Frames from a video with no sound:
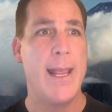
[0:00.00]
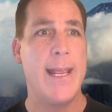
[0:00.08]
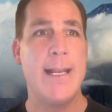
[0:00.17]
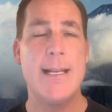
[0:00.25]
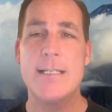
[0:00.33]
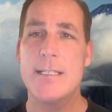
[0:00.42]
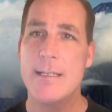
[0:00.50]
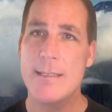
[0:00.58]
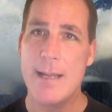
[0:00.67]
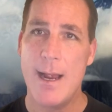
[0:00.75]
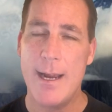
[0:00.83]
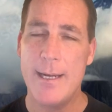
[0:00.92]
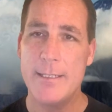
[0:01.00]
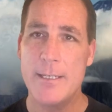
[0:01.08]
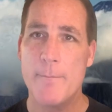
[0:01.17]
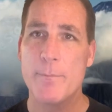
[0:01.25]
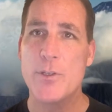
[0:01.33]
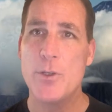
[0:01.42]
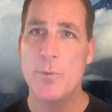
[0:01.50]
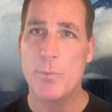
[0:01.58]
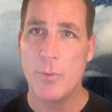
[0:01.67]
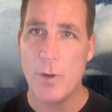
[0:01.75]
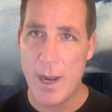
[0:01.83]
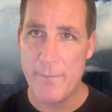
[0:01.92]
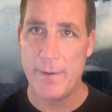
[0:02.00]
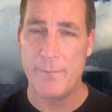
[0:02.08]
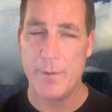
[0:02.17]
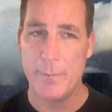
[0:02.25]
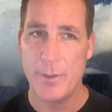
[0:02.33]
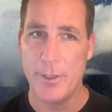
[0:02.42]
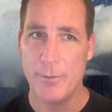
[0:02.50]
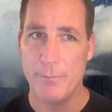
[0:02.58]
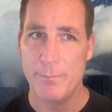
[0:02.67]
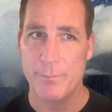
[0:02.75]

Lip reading: It is designed to profit from you.